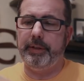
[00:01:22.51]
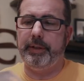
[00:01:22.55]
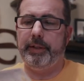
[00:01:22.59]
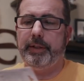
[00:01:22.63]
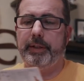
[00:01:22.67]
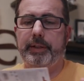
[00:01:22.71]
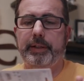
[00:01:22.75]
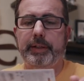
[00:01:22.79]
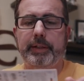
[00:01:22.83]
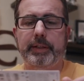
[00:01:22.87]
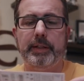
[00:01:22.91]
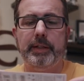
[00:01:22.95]

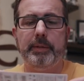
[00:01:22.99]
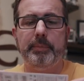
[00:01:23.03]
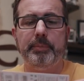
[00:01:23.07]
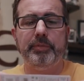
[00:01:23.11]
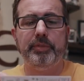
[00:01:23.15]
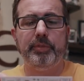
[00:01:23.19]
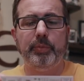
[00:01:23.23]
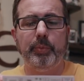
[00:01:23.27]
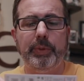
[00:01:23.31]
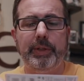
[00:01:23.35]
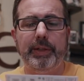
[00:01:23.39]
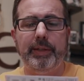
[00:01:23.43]
it
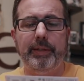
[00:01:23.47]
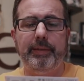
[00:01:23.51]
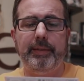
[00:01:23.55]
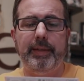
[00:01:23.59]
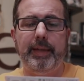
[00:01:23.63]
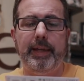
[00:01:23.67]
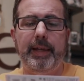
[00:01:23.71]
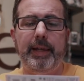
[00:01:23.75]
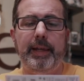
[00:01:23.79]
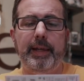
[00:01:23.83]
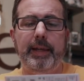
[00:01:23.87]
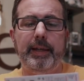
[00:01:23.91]
comes
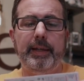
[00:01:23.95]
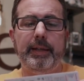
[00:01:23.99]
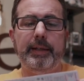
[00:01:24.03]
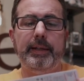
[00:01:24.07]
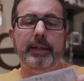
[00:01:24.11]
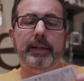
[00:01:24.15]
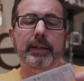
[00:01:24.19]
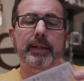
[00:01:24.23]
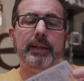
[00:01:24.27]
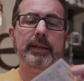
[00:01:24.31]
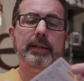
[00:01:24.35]
with a